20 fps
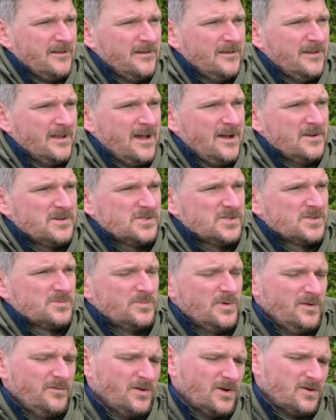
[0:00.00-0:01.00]
Now it's just
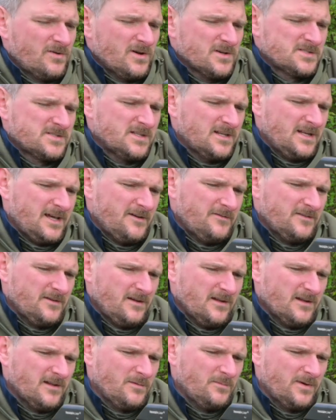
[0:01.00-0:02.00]
moving across to the left a
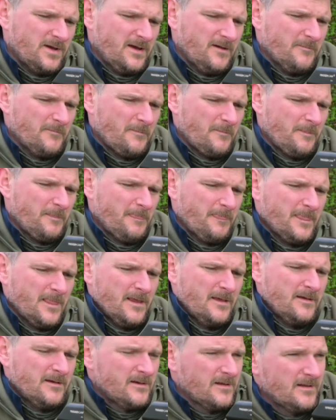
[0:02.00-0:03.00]
little bit.
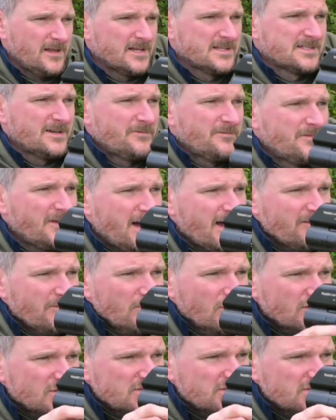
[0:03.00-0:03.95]
Let's have 5 more